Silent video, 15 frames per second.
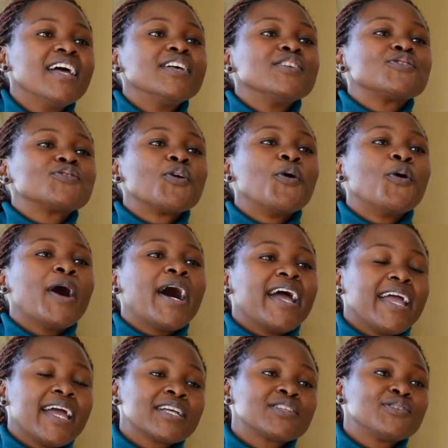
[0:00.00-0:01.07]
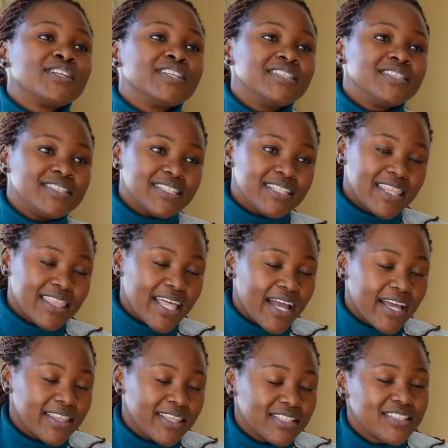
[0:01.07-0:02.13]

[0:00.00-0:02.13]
So I actually did the